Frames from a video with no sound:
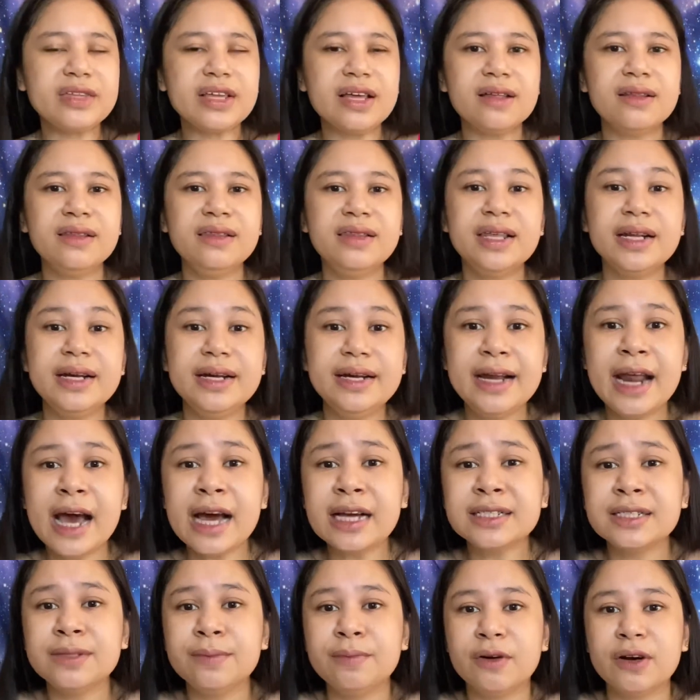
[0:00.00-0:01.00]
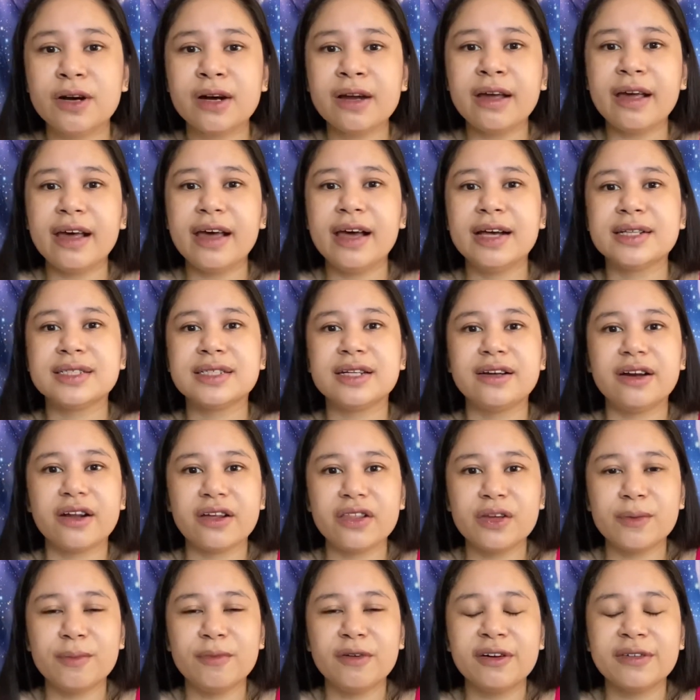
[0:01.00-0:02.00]
The next book is
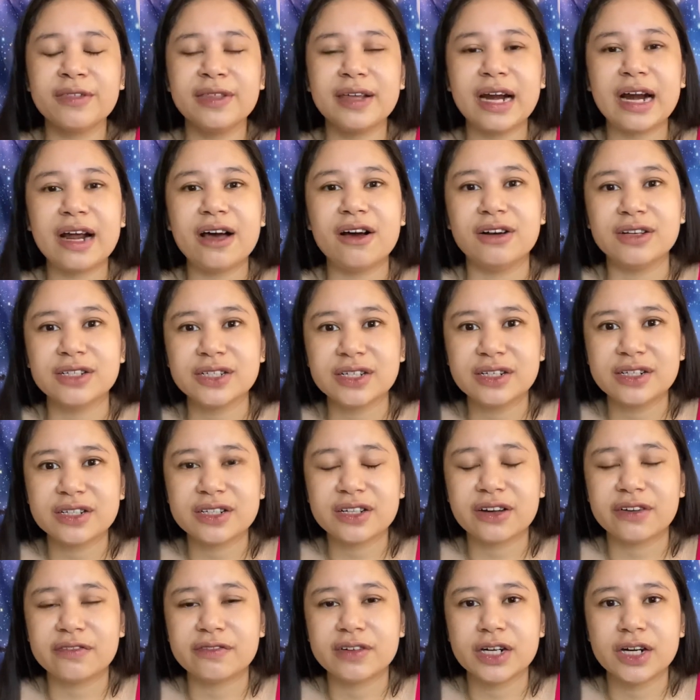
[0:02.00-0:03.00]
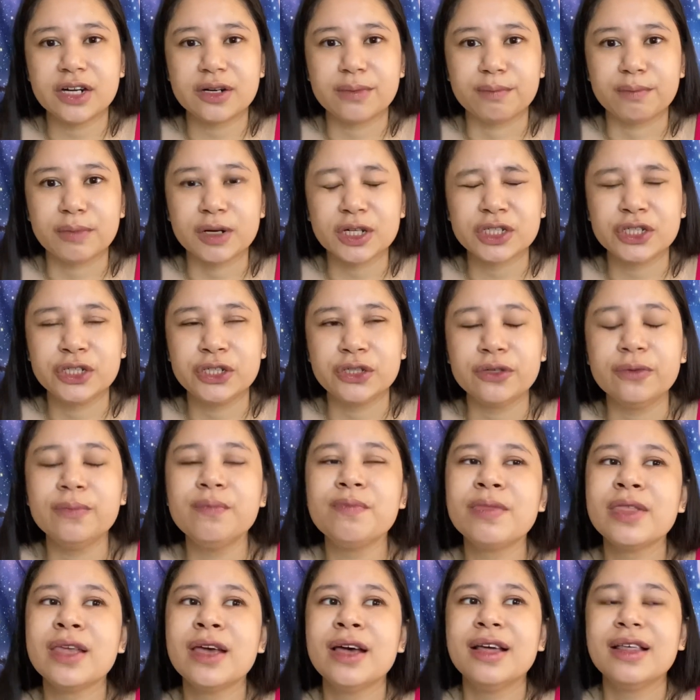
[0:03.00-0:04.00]
another book that I also discovered on BookTube,
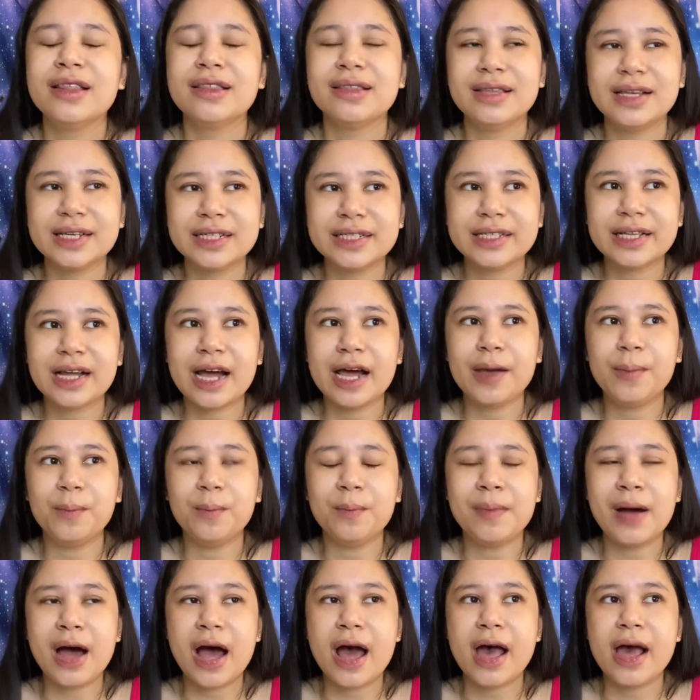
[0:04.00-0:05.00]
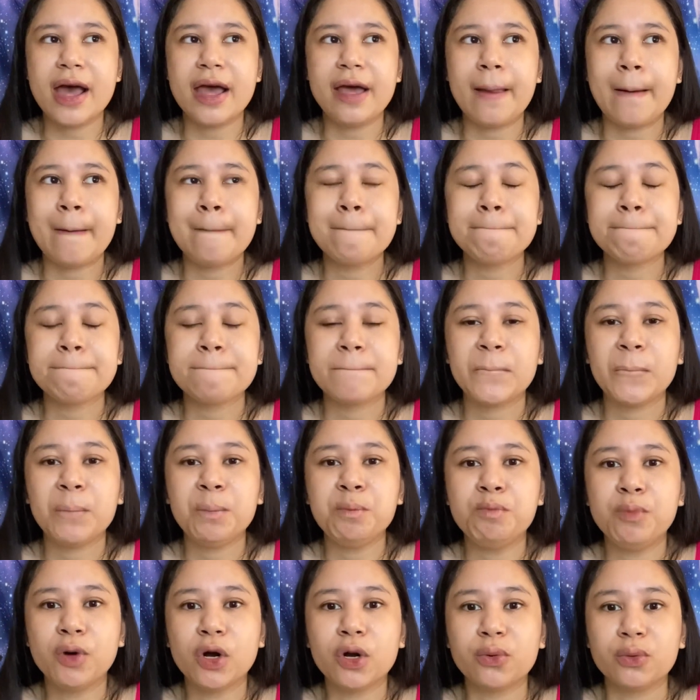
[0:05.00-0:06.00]
this time by
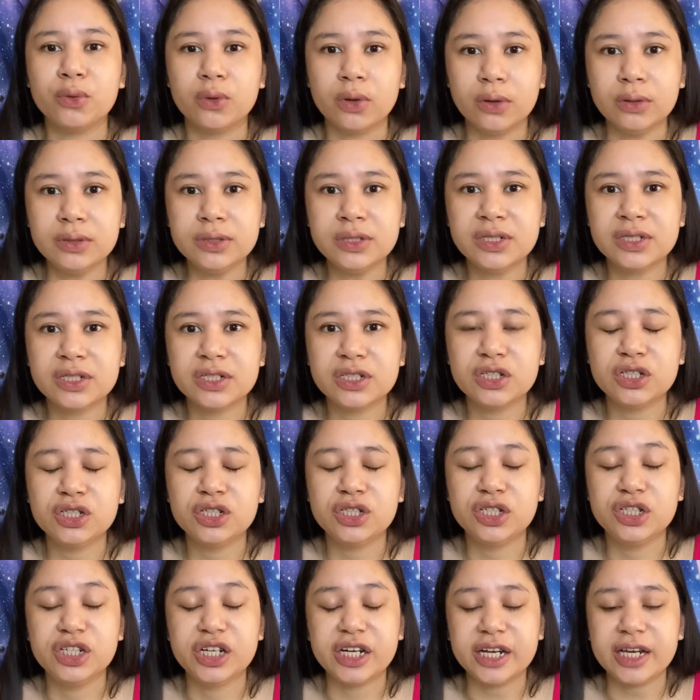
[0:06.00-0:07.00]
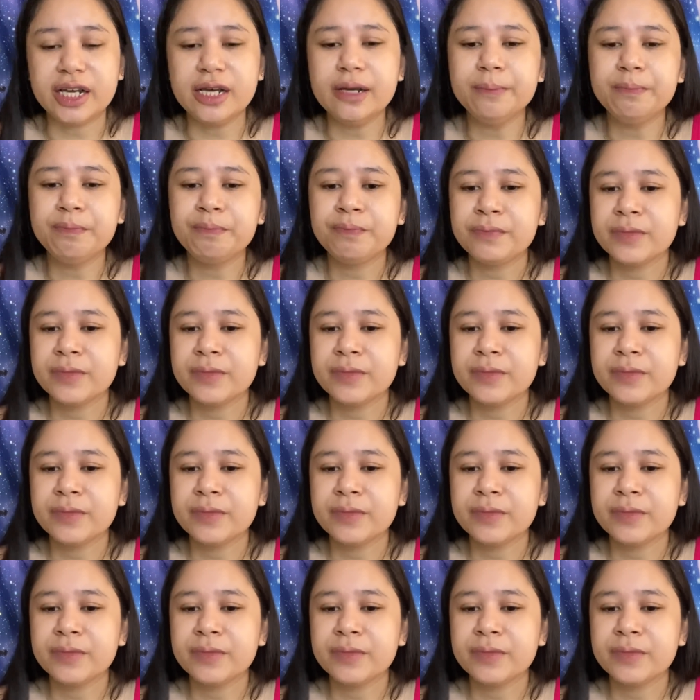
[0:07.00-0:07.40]
Book Roast G,